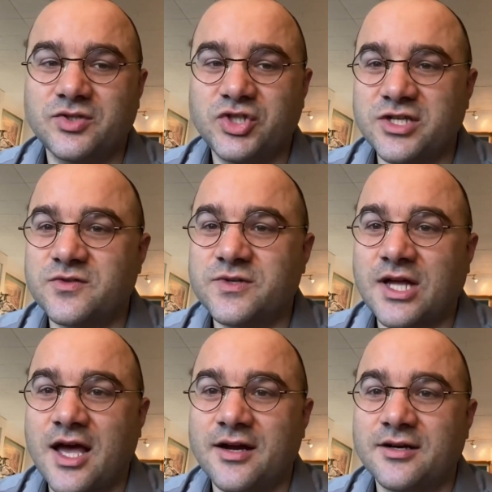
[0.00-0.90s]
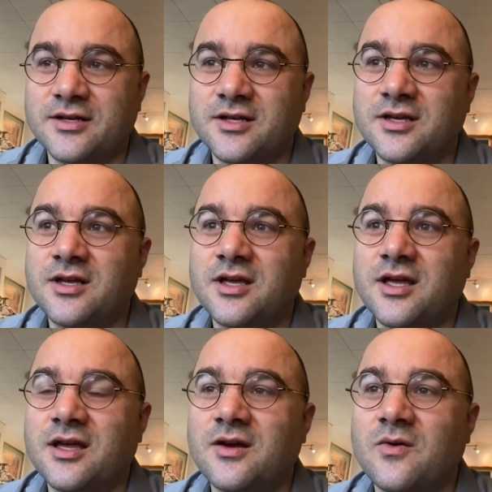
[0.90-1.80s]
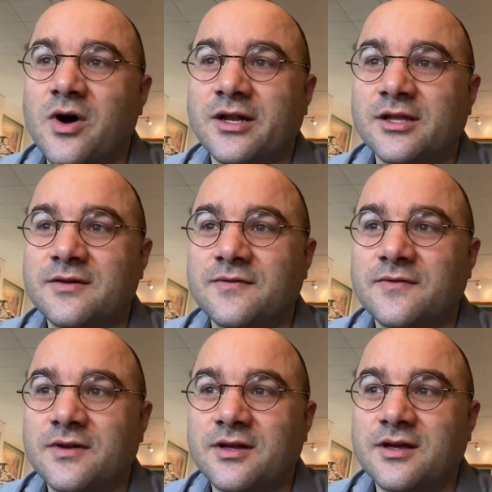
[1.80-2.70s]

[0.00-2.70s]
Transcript: just retired, want to live